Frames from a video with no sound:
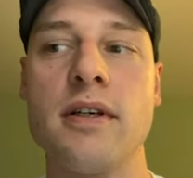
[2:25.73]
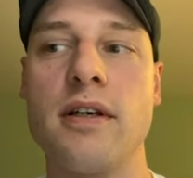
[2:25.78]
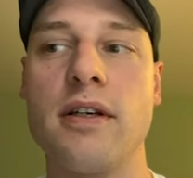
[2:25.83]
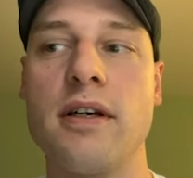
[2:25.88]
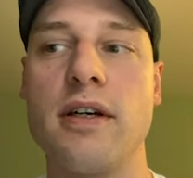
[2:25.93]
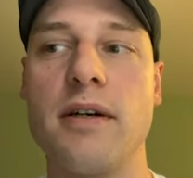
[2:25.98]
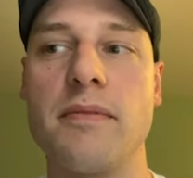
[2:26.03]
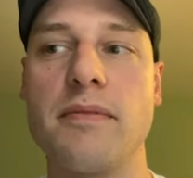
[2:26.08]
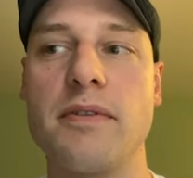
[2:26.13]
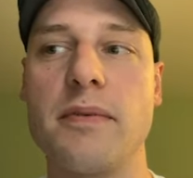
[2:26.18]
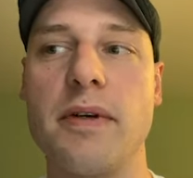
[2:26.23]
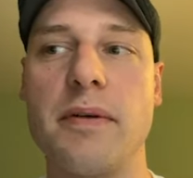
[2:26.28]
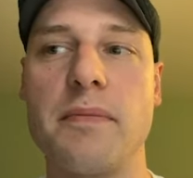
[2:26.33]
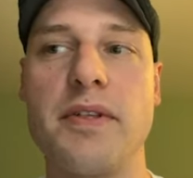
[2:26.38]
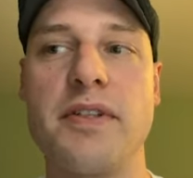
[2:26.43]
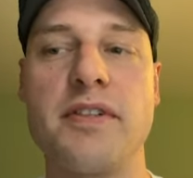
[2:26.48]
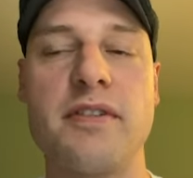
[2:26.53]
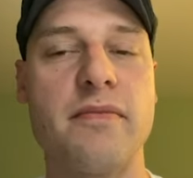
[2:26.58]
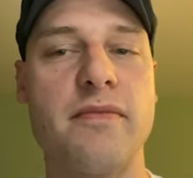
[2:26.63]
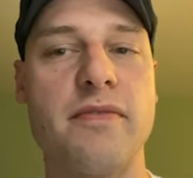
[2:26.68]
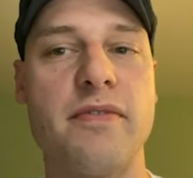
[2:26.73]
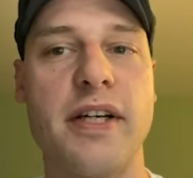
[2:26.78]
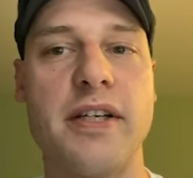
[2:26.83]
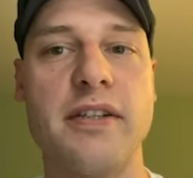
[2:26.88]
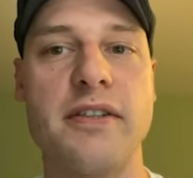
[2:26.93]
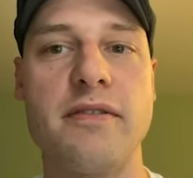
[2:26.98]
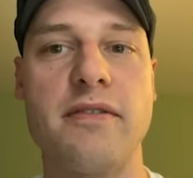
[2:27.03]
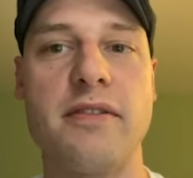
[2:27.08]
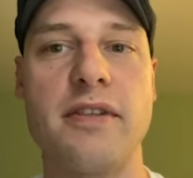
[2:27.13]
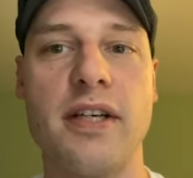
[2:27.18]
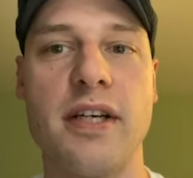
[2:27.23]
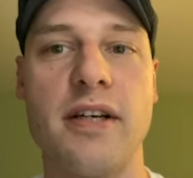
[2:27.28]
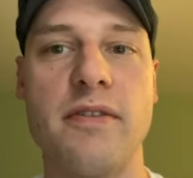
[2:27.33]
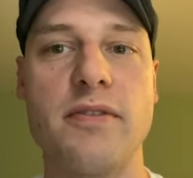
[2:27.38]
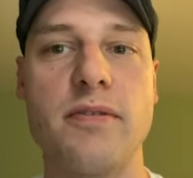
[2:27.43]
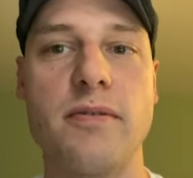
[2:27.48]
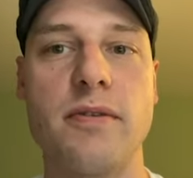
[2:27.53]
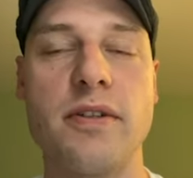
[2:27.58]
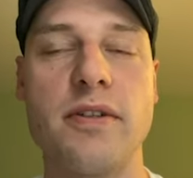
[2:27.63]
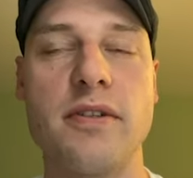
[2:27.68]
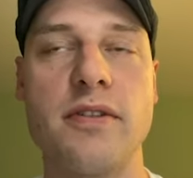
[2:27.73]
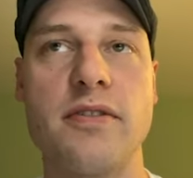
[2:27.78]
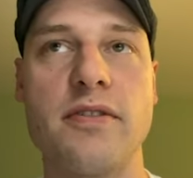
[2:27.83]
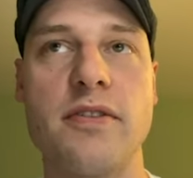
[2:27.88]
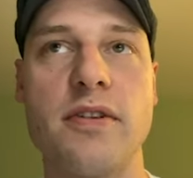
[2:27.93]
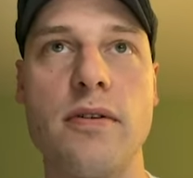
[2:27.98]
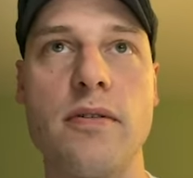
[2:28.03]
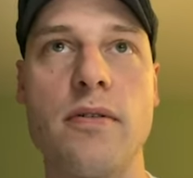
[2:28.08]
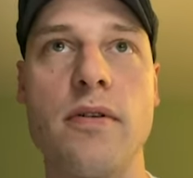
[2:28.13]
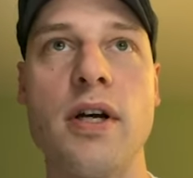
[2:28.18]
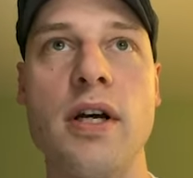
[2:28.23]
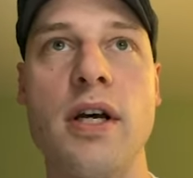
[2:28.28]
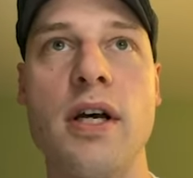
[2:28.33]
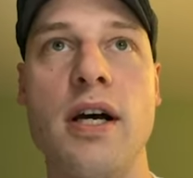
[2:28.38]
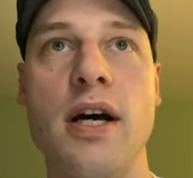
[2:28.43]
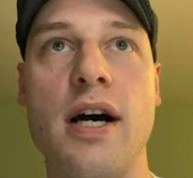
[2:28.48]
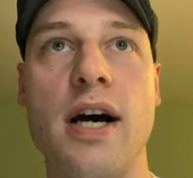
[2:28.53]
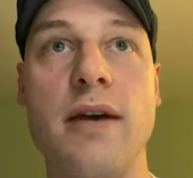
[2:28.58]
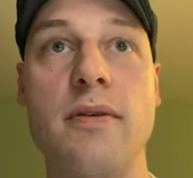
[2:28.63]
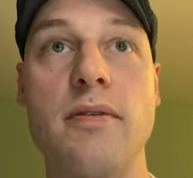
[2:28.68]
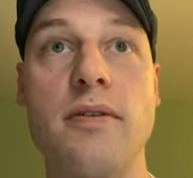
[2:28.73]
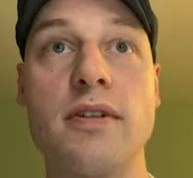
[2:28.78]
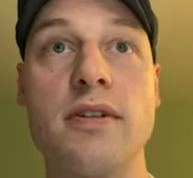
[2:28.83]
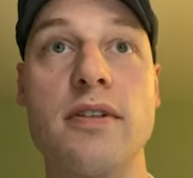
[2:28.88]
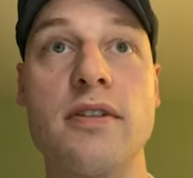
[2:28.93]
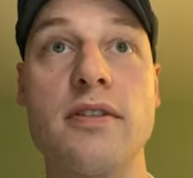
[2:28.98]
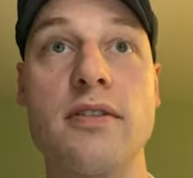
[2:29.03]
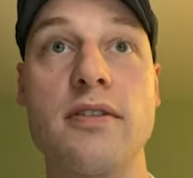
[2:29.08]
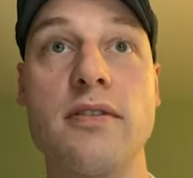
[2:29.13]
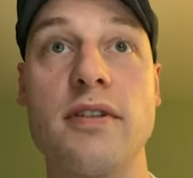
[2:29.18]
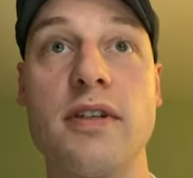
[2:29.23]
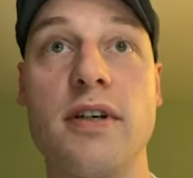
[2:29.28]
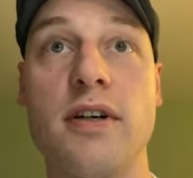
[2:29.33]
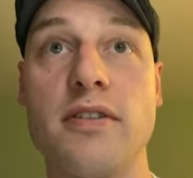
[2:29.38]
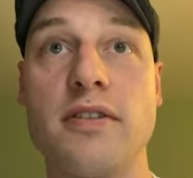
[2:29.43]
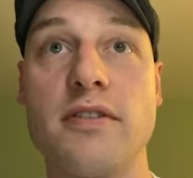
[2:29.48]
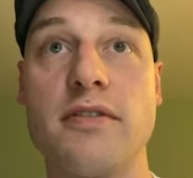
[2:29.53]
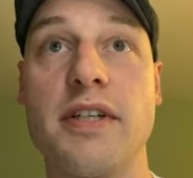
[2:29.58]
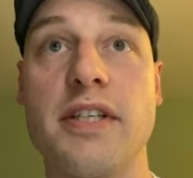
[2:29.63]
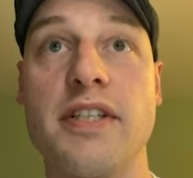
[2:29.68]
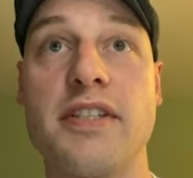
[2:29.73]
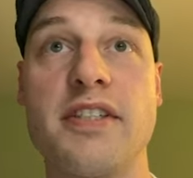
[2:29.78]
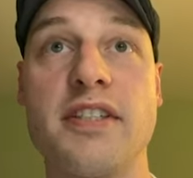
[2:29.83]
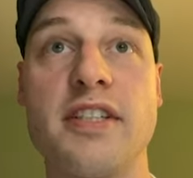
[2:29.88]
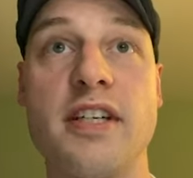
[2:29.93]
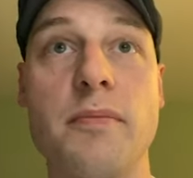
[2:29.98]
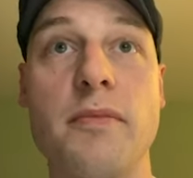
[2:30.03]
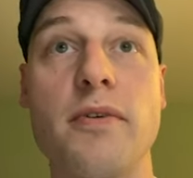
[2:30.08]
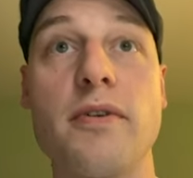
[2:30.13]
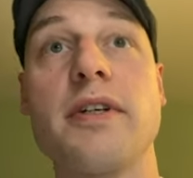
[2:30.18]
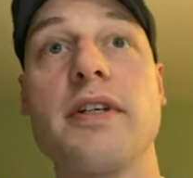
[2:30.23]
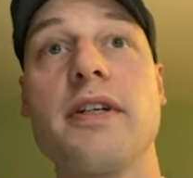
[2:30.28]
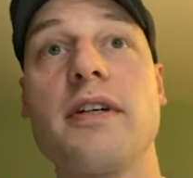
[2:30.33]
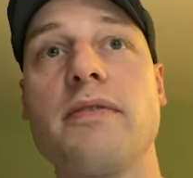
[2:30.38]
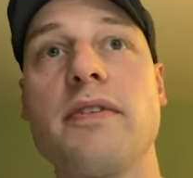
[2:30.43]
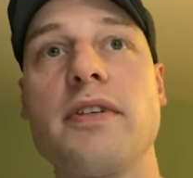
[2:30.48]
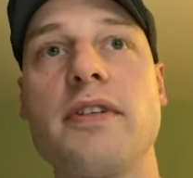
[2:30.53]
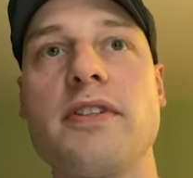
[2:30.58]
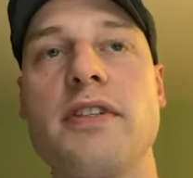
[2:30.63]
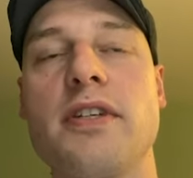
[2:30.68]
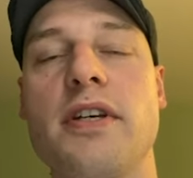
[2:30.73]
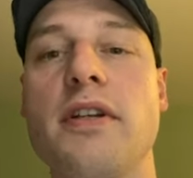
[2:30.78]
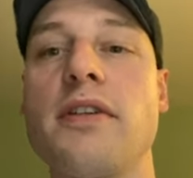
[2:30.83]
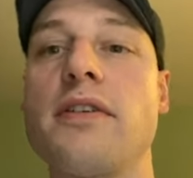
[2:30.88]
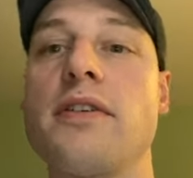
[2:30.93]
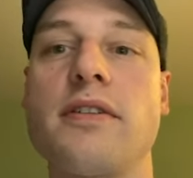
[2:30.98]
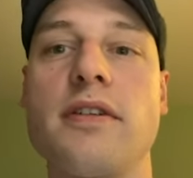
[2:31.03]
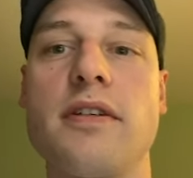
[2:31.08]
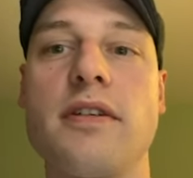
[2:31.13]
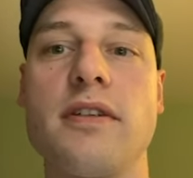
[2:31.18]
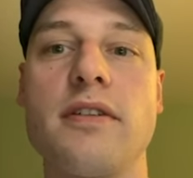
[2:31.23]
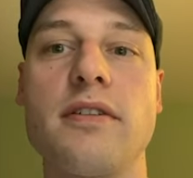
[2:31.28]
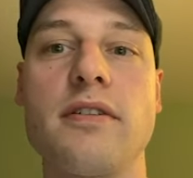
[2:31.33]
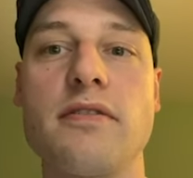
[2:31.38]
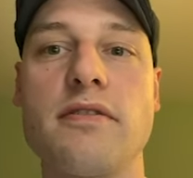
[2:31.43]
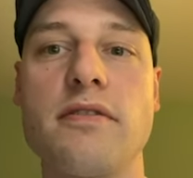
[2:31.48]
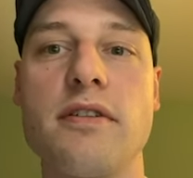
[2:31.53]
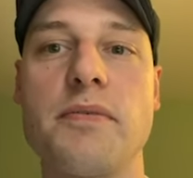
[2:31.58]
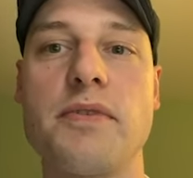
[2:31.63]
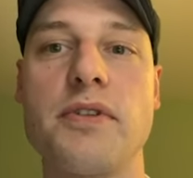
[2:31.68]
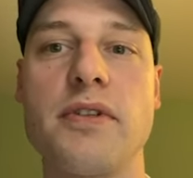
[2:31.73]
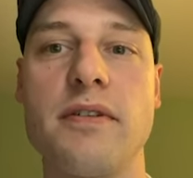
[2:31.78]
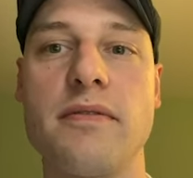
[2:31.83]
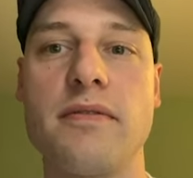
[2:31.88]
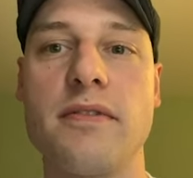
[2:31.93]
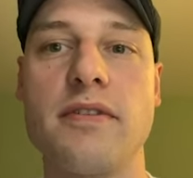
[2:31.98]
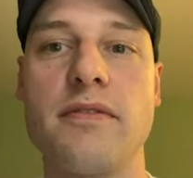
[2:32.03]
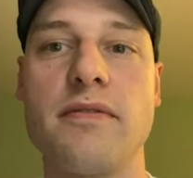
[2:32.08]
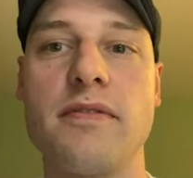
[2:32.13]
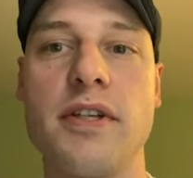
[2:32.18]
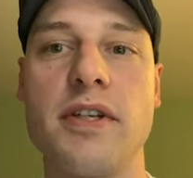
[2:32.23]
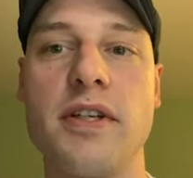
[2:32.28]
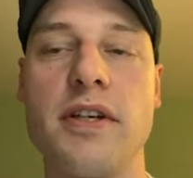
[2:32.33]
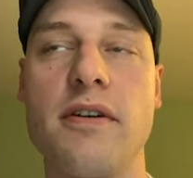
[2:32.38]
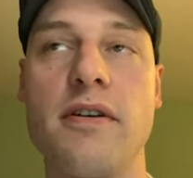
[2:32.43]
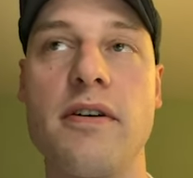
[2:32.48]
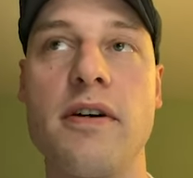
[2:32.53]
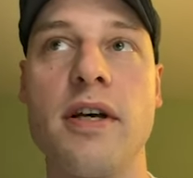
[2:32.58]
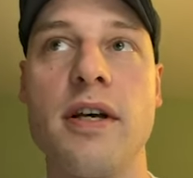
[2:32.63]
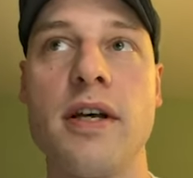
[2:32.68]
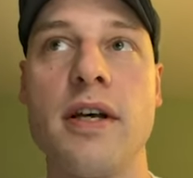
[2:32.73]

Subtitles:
There might be some fine tuning afterwards. So I will include also a summary of these changes in the description of this video.